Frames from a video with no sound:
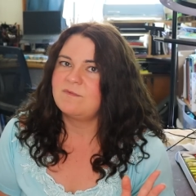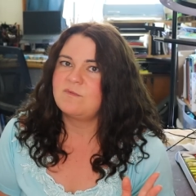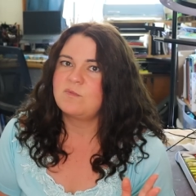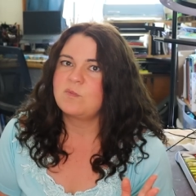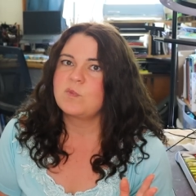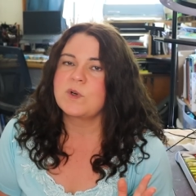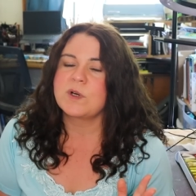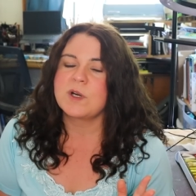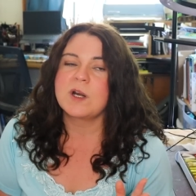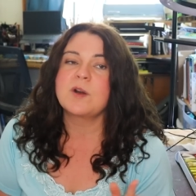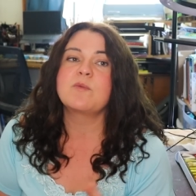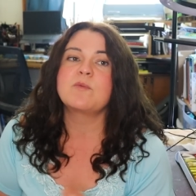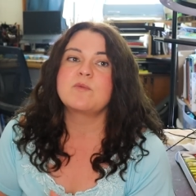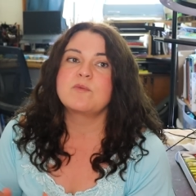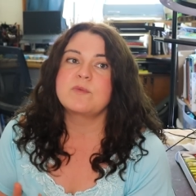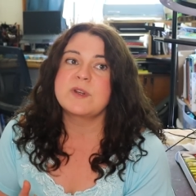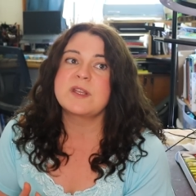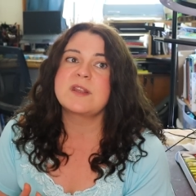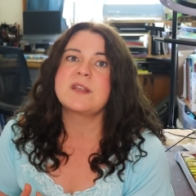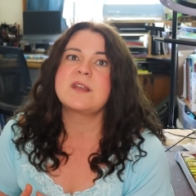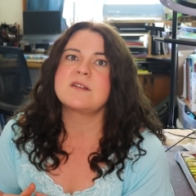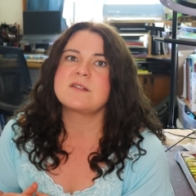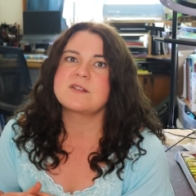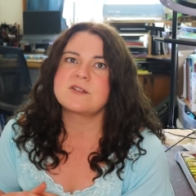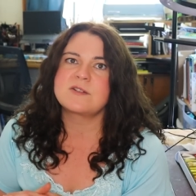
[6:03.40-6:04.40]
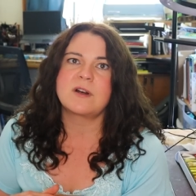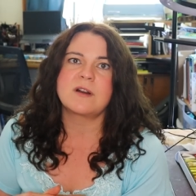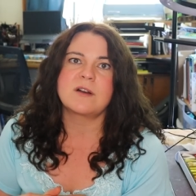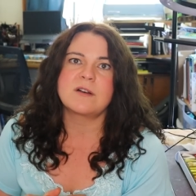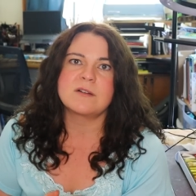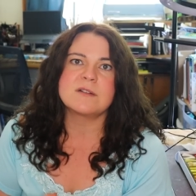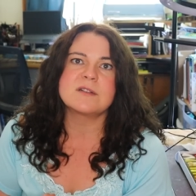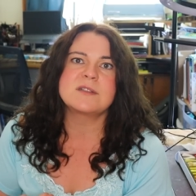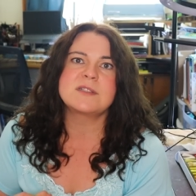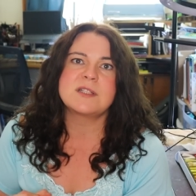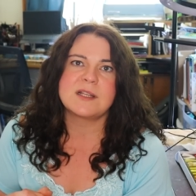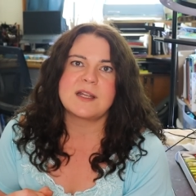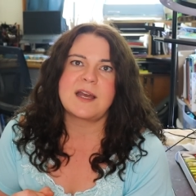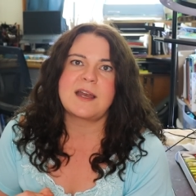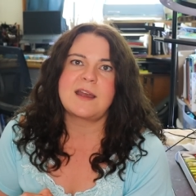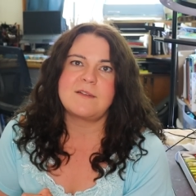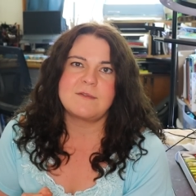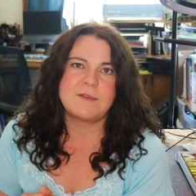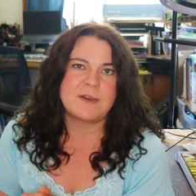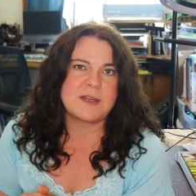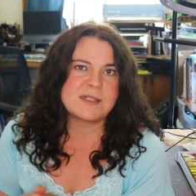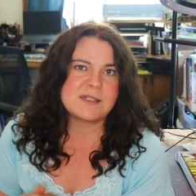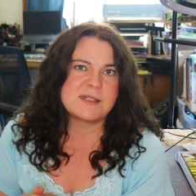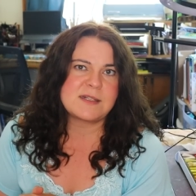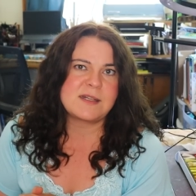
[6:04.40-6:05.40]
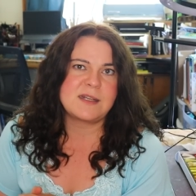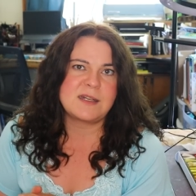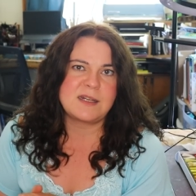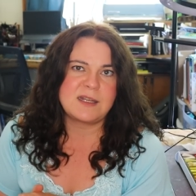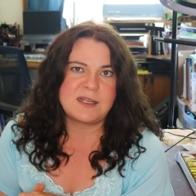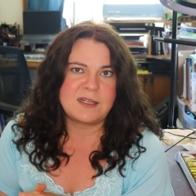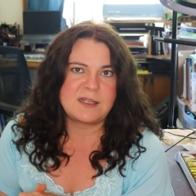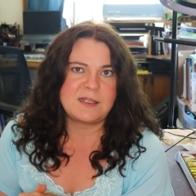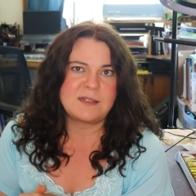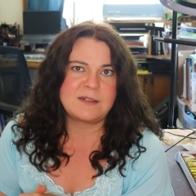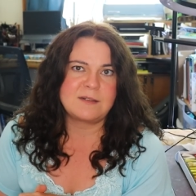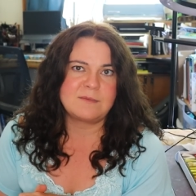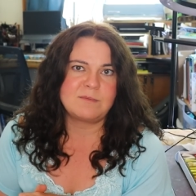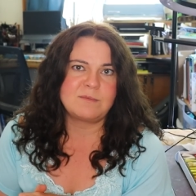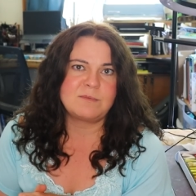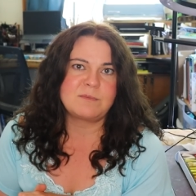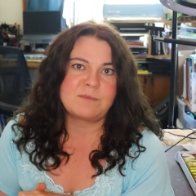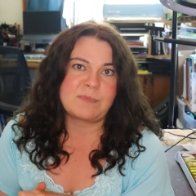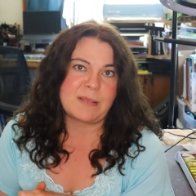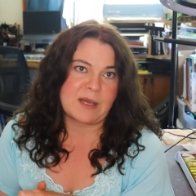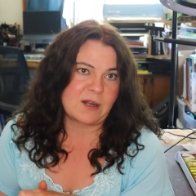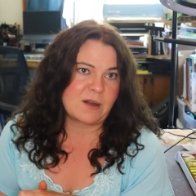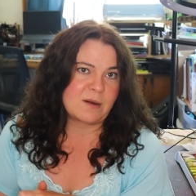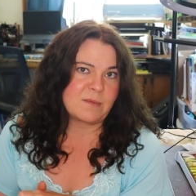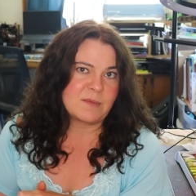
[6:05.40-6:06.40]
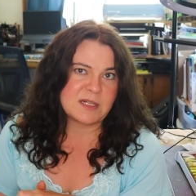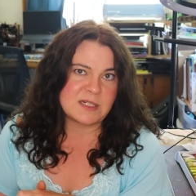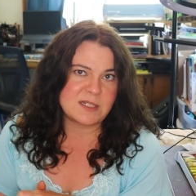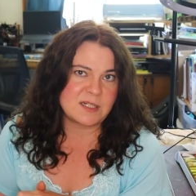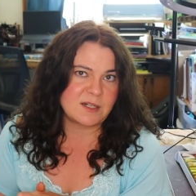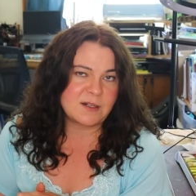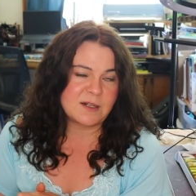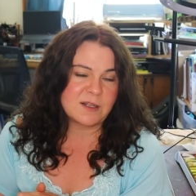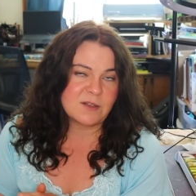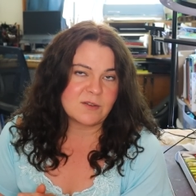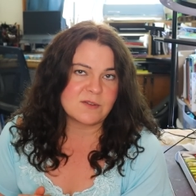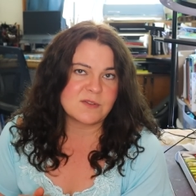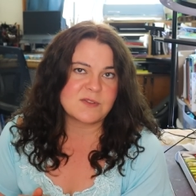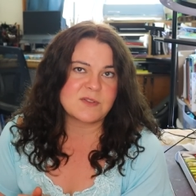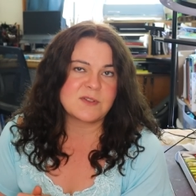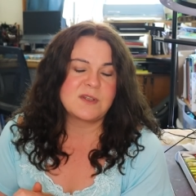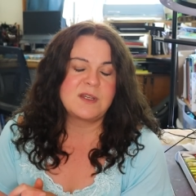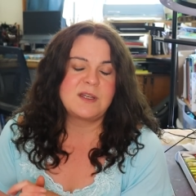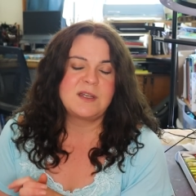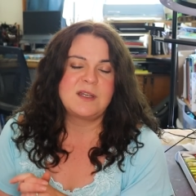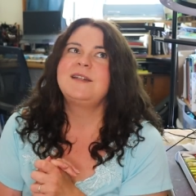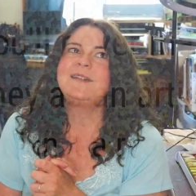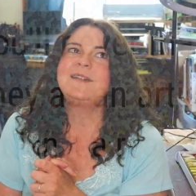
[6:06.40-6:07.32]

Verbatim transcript: were really a struggle till I invested in better materials.